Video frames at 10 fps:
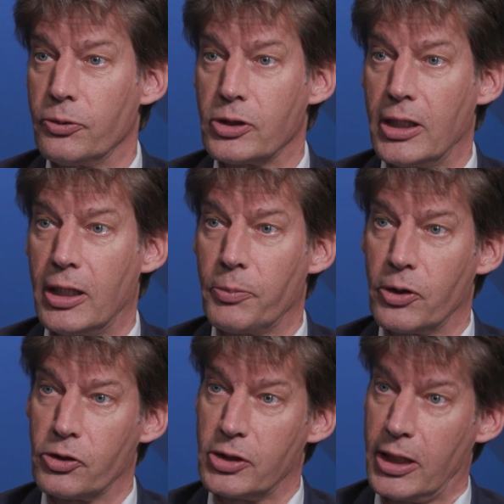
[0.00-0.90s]
used there
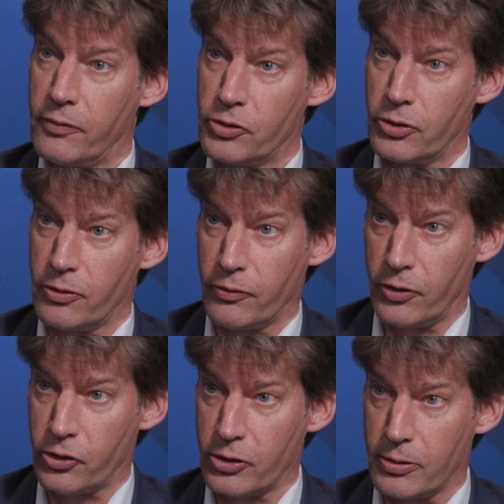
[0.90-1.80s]
because they have a certain
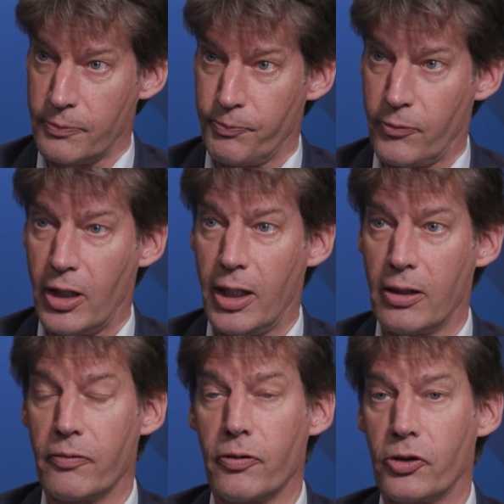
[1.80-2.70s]
function,
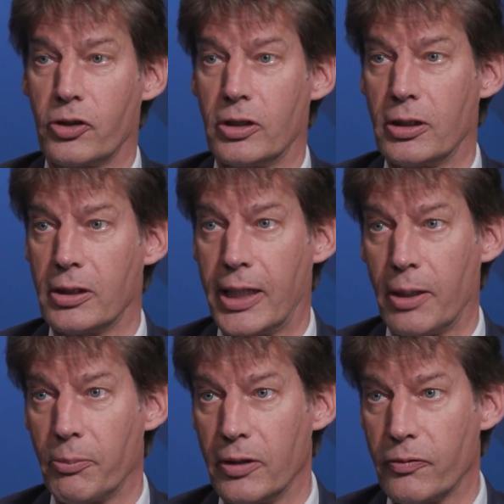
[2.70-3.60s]
and the function
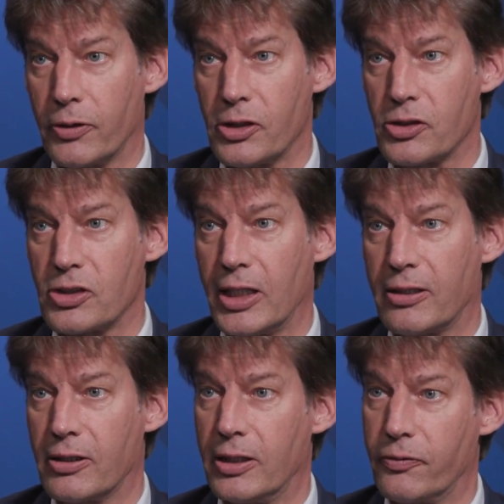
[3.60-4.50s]
can be, for instance,
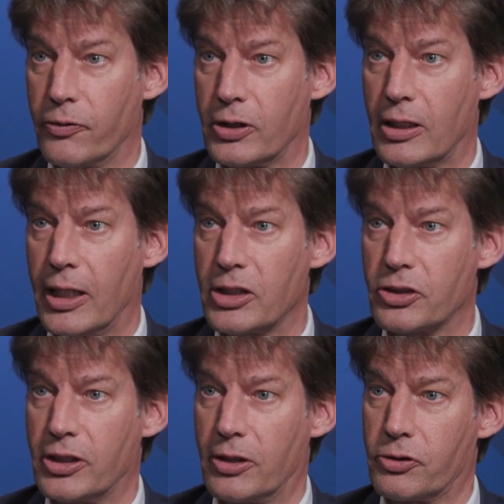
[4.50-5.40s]
that in
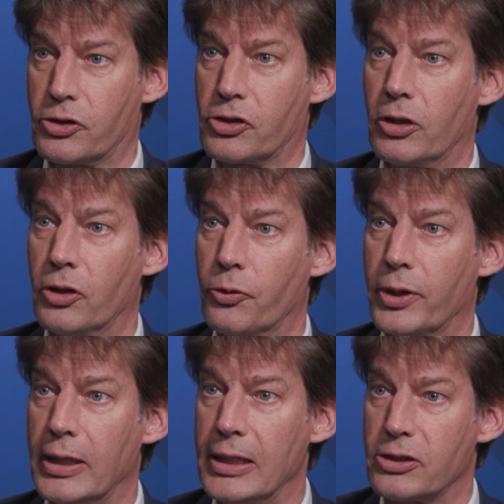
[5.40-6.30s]
fertilizers there's a slow
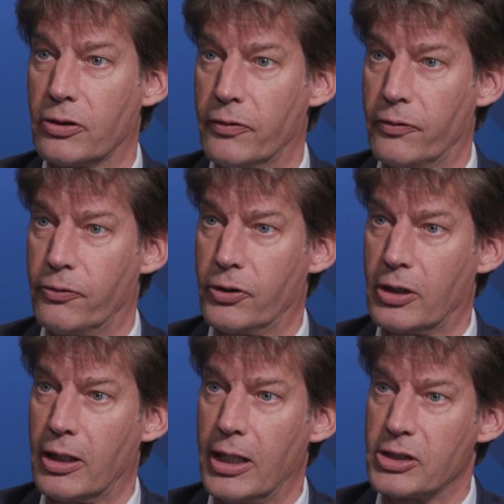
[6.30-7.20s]
release of the
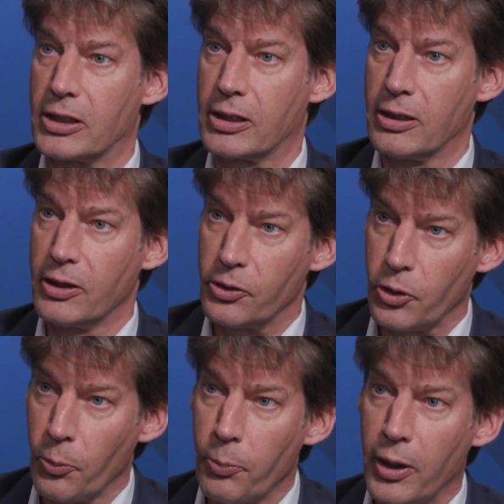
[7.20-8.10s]
fertilizing
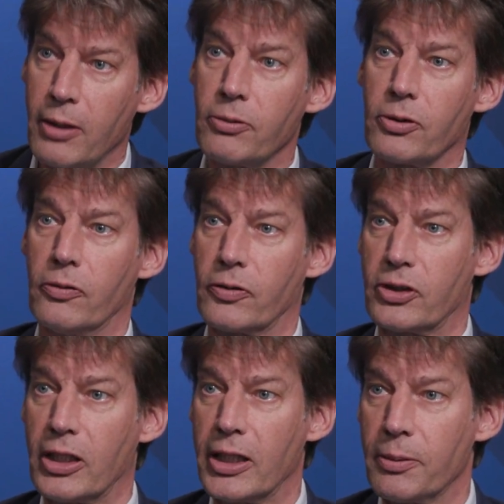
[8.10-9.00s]
compound over
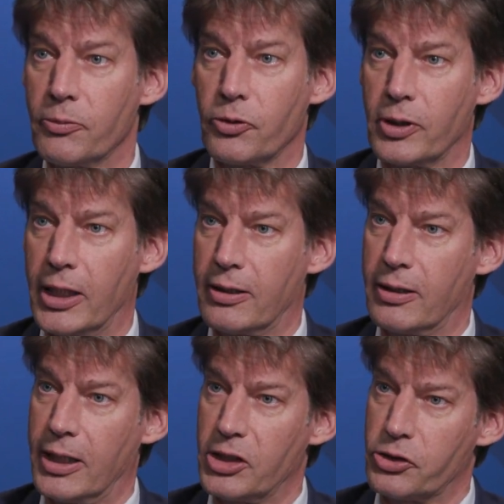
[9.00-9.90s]
time to get
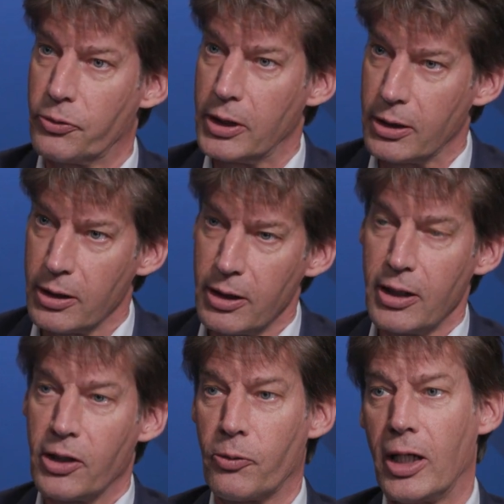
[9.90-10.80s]
a nice green
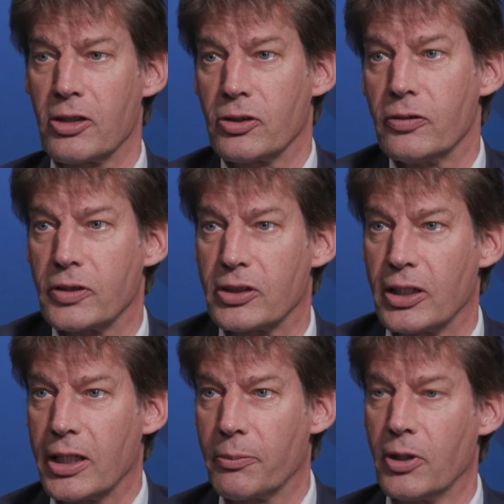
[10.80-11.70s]
grass over
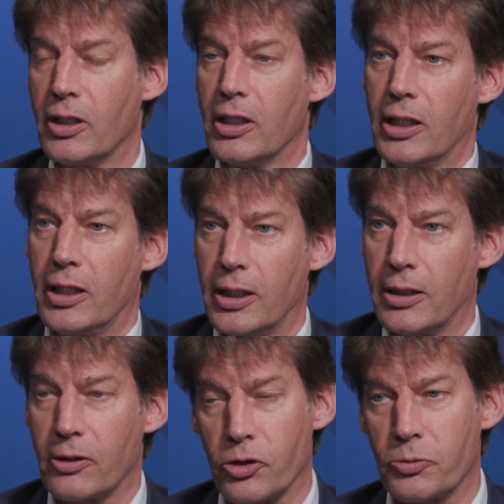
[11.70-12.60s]
time.
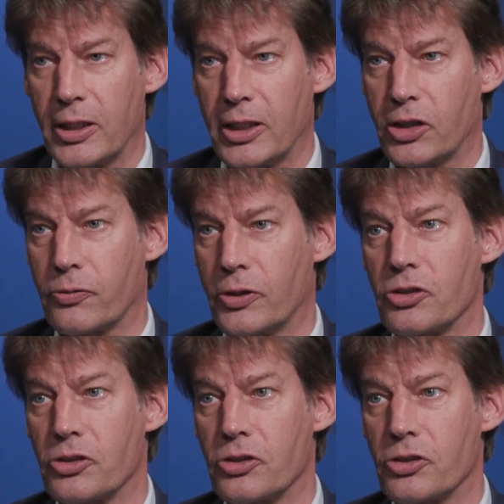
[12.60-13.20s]
In cosmetics, for